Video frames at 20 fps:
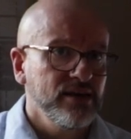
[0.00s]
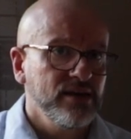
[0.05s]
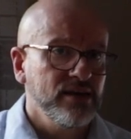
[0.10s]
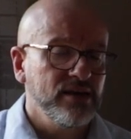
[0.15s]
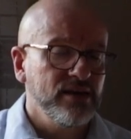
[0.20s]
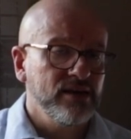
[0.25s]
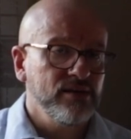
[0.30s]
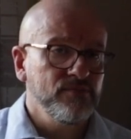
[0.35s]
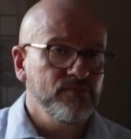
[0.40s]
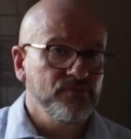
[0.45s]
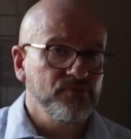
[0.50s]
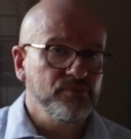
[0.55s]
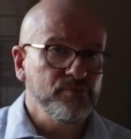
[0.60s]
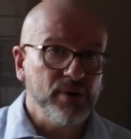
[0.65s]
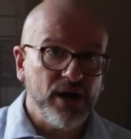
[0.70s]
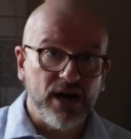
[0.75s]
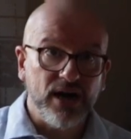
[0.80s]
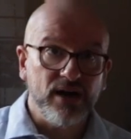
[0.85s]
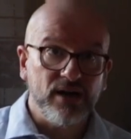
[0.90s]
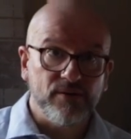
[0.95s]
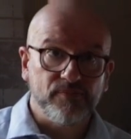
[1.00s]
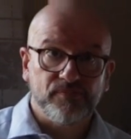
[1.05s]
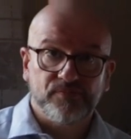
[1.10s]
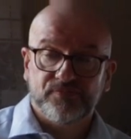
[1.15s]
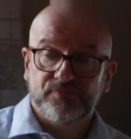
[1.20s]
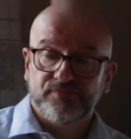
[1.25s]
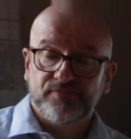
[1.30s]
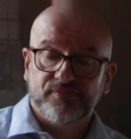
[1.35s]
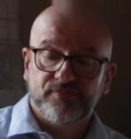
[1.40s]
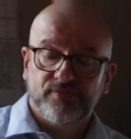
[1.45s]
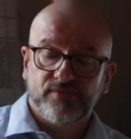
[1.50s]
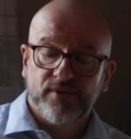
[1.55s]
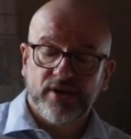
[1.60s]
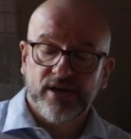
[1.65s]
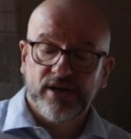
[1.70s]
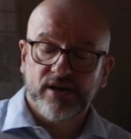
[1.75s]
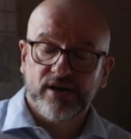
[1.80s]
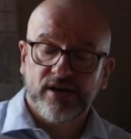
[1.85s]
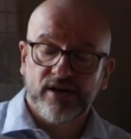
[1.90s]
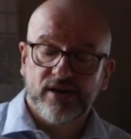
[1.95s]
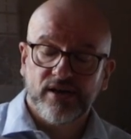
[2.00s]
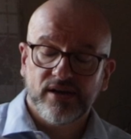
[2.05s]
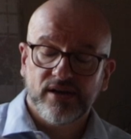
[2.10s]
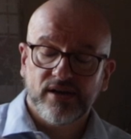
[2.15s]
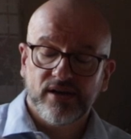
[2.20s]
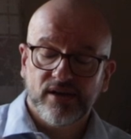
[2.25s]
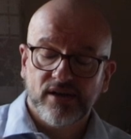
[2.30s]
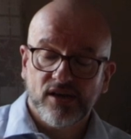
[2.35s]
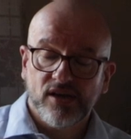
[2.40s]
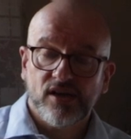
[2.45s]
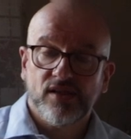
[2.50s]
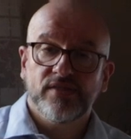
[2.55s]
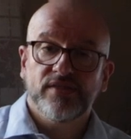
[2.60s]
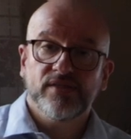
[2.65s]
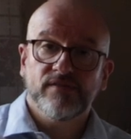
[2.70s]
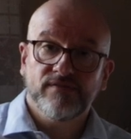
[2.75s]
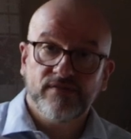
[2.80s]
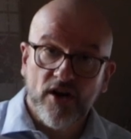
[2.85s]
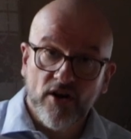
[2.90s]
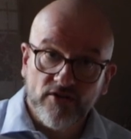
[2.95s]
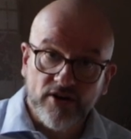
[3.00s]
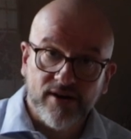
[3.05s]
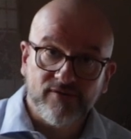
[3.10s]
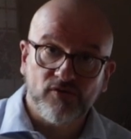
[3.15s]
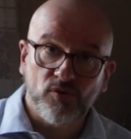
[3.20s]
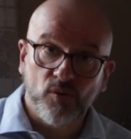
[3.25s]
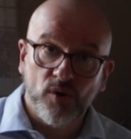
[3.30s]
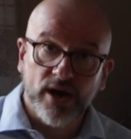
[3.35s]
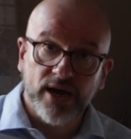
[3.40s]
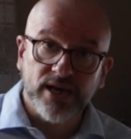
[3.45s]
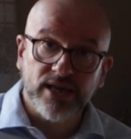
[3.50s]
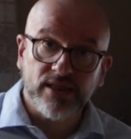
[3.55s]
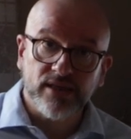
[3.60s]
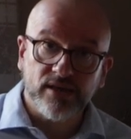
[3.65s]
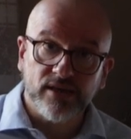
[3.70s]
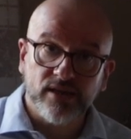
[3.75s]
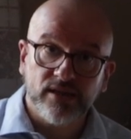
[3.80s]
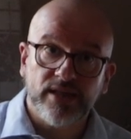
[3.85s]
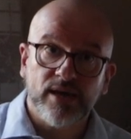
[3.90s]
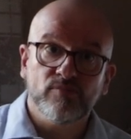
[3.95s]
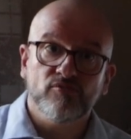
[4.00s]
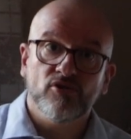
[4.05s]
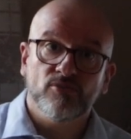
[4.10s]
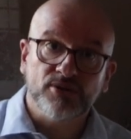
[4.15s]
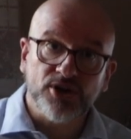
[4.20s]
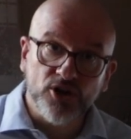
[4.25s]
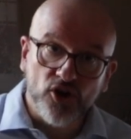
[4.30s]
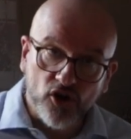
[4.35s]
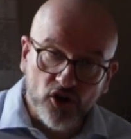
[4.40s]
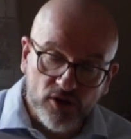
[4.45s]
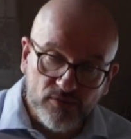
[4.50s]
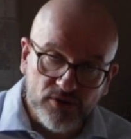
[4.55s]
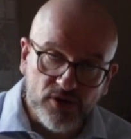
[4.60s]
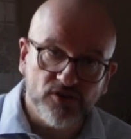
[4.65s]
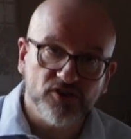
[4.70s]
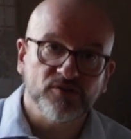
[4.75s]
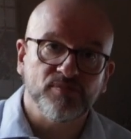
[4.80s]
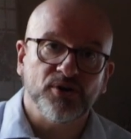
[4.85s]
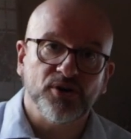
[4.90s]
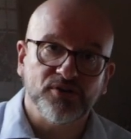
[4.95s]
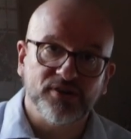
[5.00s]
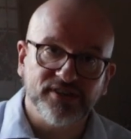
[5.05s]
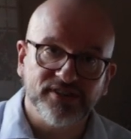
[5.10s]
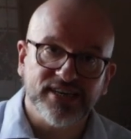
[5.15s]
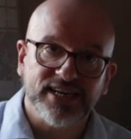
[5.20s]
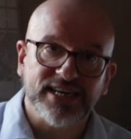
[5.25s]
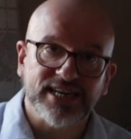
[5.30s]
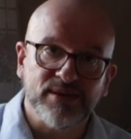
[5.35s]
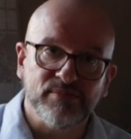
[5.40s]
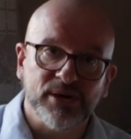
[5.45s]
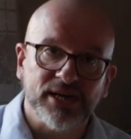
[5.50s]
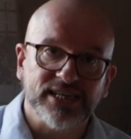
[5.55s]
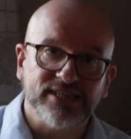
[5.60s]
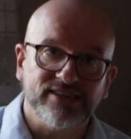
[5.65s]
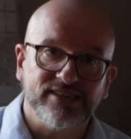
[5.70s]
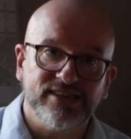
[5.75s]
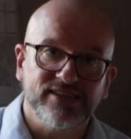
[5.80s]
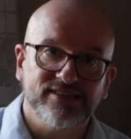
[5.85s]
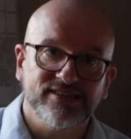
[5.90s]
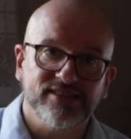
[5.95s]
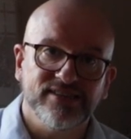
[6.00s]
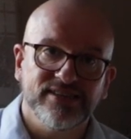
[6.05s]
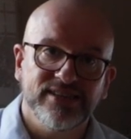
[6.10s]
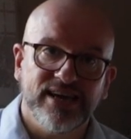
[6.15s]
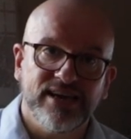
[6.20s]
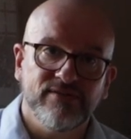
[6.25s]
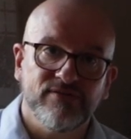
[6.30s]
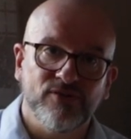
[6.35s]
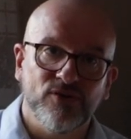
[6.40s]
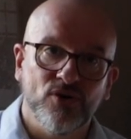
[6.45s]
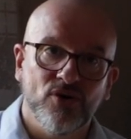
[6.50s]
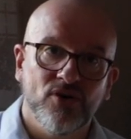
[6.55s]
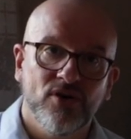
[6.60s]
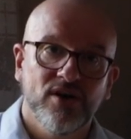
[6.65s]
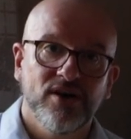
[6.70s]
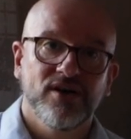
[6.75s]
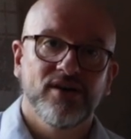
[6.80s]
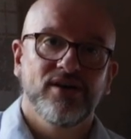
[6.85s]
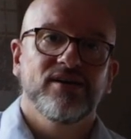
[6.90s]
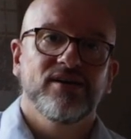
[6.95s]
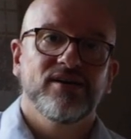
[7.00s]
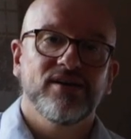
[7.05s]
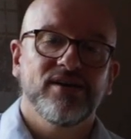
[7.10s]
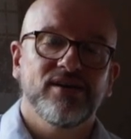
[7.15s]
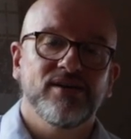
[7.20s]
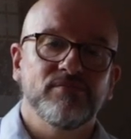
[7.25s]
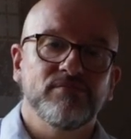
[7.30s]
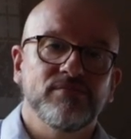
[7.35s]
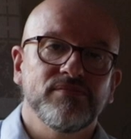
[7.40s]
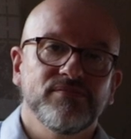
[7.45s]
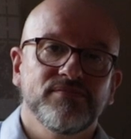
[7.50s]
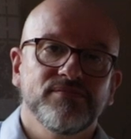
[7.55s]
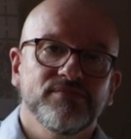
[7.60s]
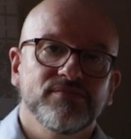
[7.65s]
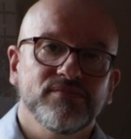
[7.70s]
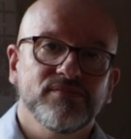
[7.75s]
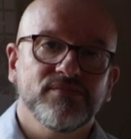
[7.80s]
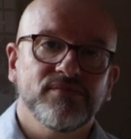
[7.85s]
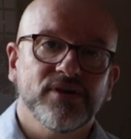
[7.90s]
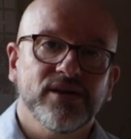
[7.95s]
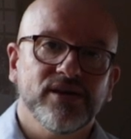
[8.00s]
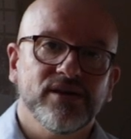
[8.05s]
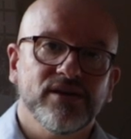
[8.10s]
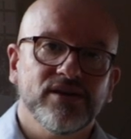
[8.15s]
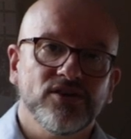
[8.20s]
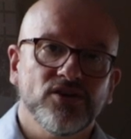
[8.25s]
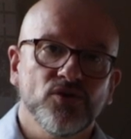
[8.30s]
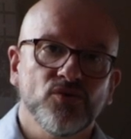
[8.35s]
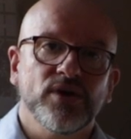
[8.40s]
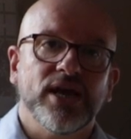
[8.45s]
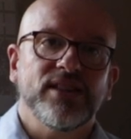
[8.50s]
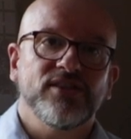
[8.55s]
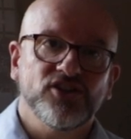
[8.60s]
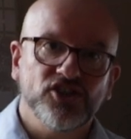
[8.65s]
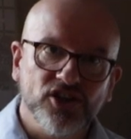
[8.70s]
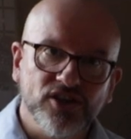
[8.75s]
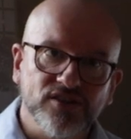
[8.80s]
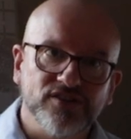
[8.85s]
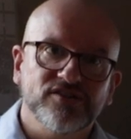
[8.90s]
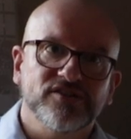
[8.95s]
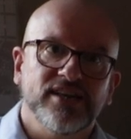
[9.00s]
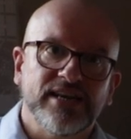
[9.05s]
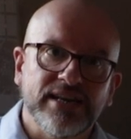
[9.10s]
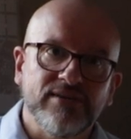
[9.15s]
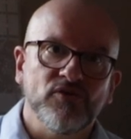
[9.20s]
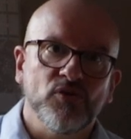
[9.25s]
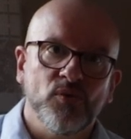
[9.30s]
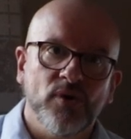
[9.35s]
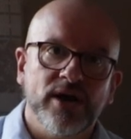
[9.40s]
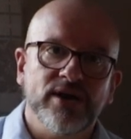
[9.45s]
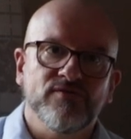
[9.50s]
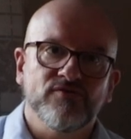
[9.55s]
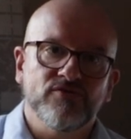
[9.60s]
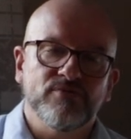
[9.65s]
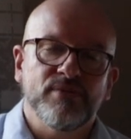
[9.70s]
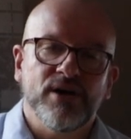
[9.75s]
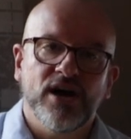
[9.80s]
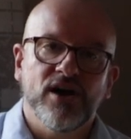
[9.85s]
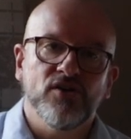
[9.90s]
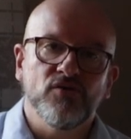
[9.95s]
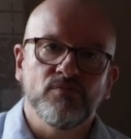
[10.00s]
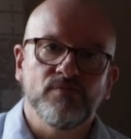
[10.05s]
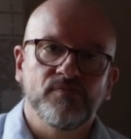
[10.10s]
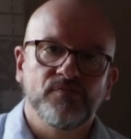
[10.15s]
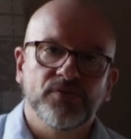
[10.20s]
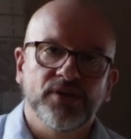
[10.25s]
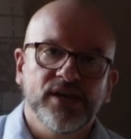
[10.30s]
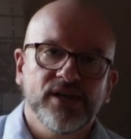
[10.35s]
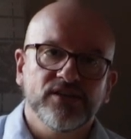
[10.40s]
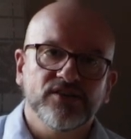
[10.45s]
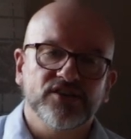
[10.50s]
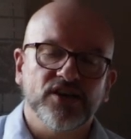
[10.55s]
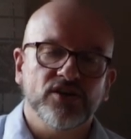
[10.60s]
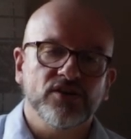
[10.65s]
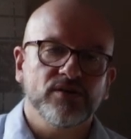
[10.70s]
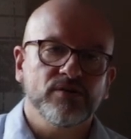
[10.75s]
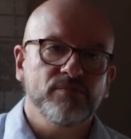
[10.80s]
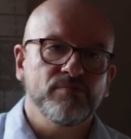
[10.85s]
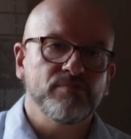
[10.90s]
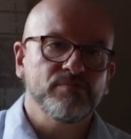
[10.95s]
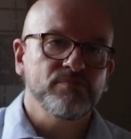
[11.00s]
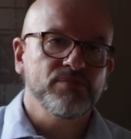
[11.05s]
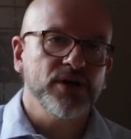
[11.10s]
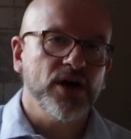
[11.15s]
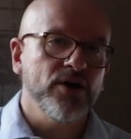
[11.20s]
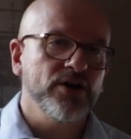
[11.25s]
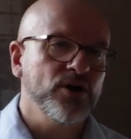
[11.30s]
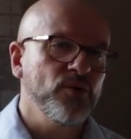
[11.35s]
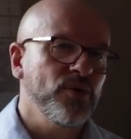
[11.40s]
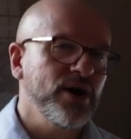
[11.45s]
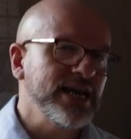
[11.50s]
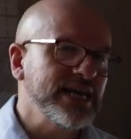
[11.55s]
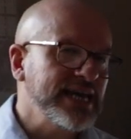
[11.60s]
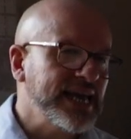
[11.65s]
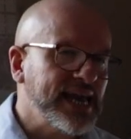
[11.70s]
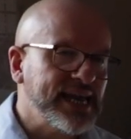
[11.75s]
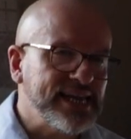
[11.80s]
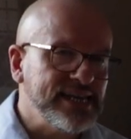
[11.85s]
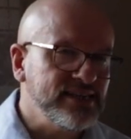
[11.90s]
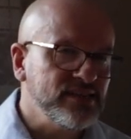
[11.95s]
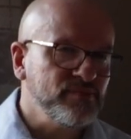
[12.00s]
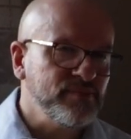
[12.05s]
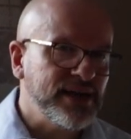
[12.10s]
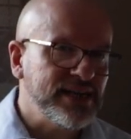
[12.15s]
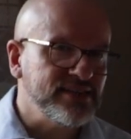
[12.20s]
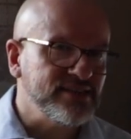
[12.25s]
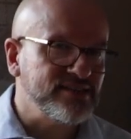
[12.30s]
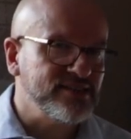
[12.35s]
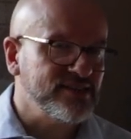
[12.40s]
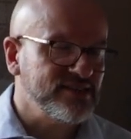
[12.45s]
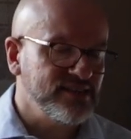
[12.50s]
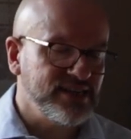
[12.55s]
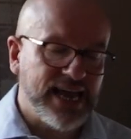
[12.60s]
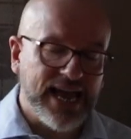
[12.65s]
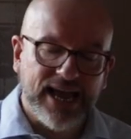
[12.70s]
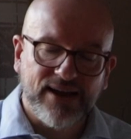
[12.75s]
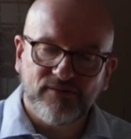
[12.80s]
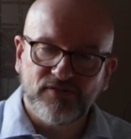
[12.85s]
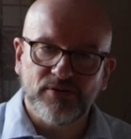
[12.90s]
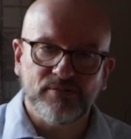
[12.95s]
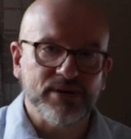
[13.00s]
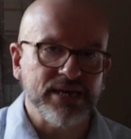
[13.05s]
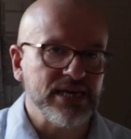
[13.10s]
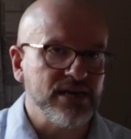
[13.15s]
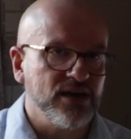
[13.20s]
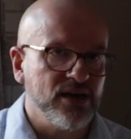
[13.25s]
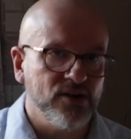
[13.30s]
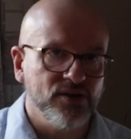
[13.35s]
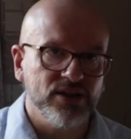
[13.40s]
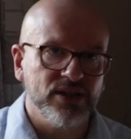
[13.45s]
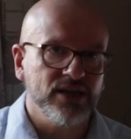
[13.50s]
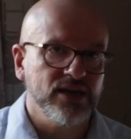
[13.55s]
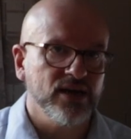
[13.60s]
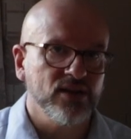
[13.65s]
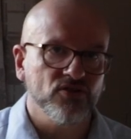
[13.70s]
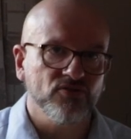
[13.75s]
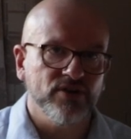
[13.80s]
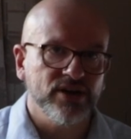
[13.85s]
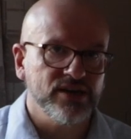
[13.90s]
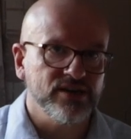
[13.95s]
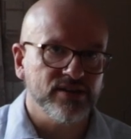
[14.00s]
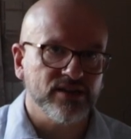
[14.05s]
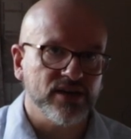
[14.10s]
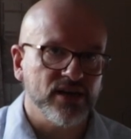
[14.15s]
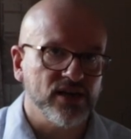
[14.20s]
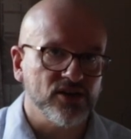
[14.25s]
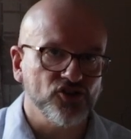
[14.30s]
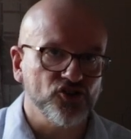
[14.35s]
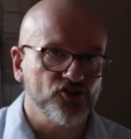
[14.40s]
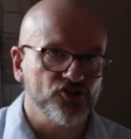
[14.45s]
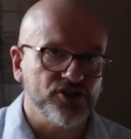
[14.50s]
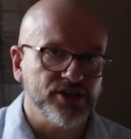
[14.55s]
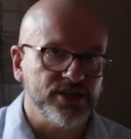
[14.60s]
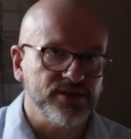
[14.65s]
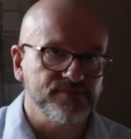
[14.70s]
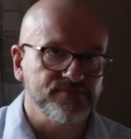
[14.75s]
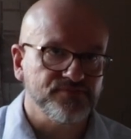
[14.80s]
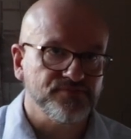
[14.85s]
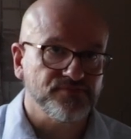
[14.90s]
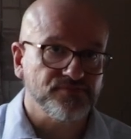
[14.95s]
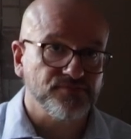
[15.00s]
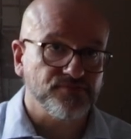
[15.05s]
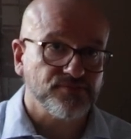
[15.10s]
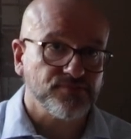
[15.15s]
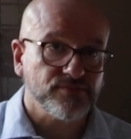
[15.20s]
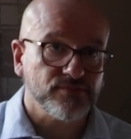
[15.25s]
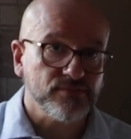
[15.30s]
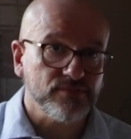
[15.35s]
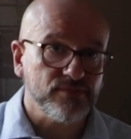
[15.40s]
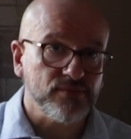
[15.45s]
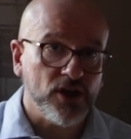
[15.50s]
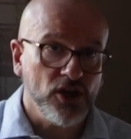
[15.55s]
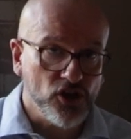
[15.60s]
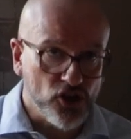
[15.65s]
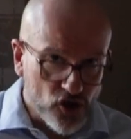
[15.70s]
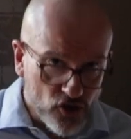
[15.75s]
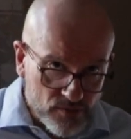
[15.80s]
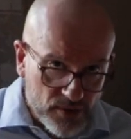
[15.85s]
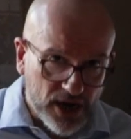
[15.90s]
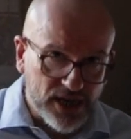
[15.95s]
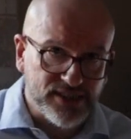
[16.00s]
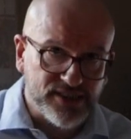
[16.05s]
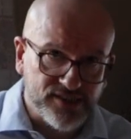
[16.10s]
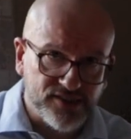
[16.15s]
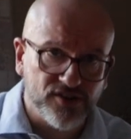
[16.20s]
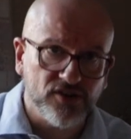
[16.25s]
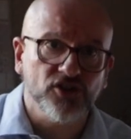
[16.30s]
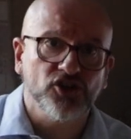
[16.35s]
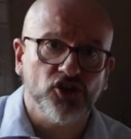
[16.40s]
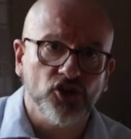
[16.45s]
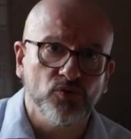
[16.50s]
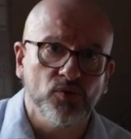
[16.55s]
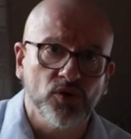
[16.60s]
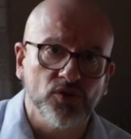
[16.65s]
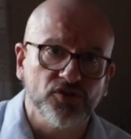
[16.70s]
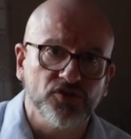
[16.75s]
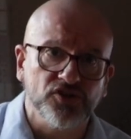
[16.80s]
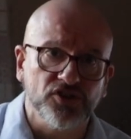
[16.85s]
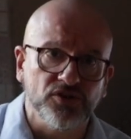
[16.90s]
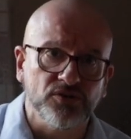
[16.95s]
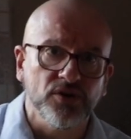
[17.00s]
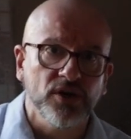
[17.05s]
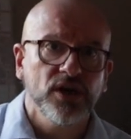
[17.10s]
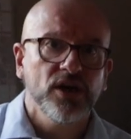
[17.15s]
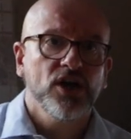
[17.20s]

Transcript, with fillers: Um, but uh, far enough away that they're probably not commutable on a daily basis, and therefore um, uh, you'll get the chance to live away from home. So going away and getting independence doesn't have to mean going the other end of the country. You might decide you want to.